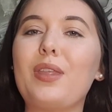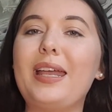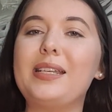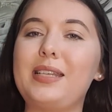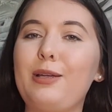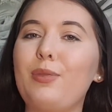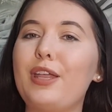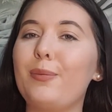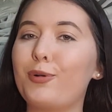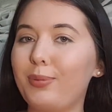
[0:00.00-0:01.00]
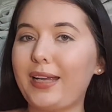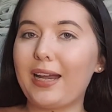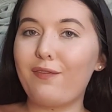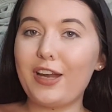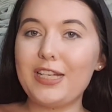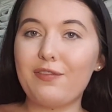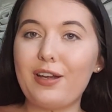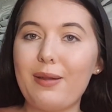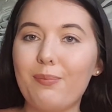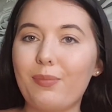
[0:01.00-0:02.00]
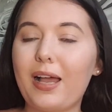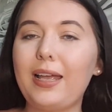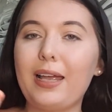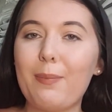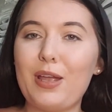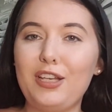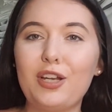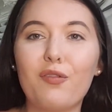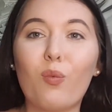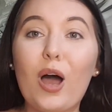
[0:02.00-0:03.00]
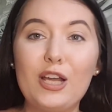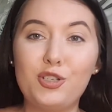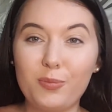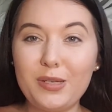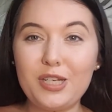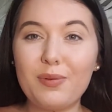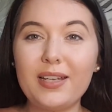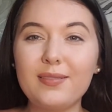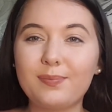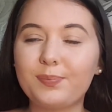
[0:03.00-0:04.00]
it seemed that the public had a very different opinion of what I should be doing.